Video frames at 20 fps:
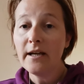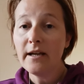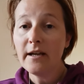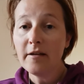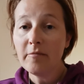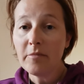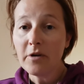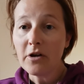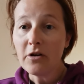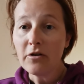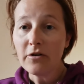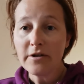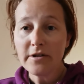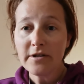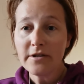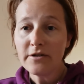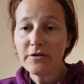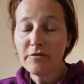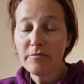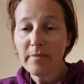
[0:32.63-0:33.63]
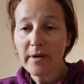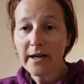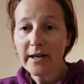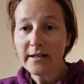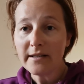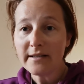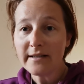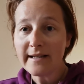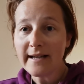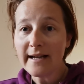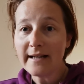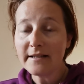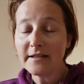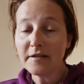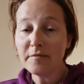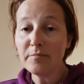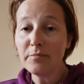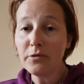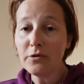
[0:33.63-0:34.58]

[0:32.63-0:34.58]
Um, according to Marcus Katz's